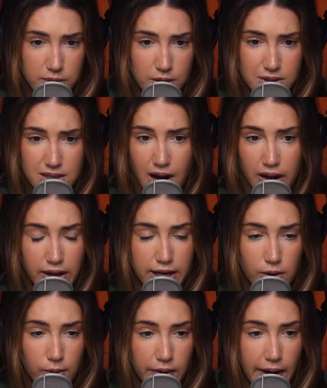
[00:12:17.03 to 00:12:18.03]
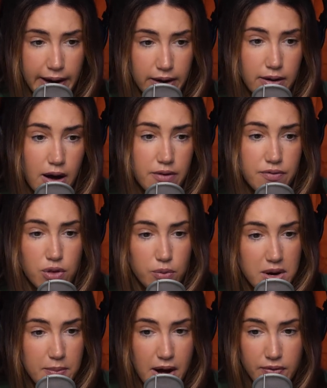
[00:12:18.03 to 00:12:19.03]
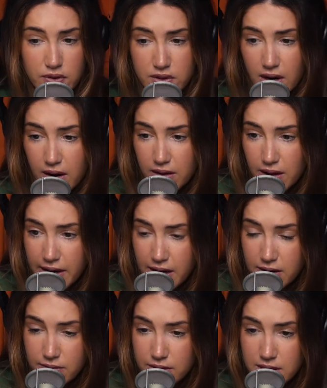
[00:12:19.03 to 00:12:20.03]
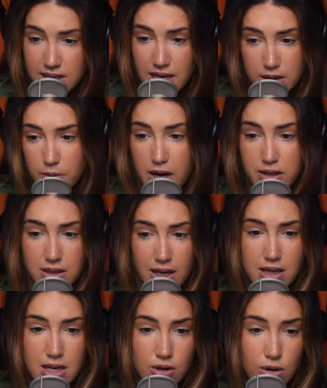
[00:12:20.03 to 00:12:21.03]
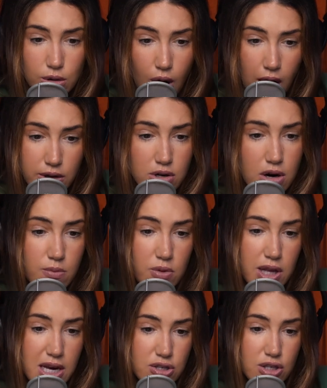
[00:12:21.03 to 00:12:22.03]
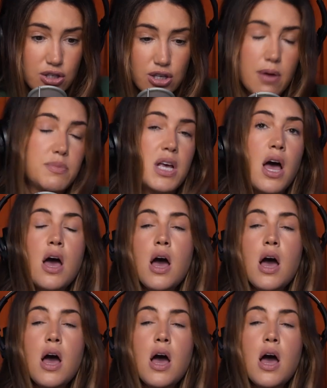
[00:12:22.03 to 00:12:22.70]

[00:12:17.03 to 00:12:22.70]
So it's not like you were like a 3 months and a 6 months. Like, these are long-term relationships.